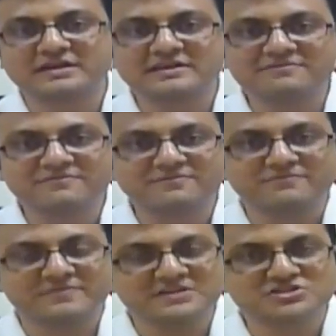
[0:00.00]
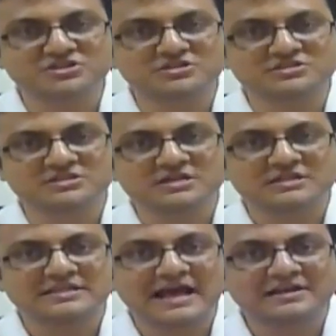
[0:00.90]
key features
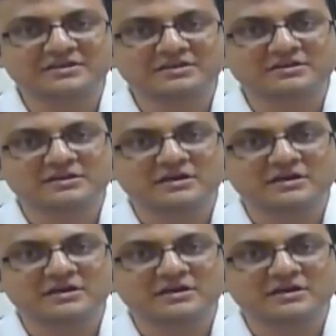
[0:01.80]
that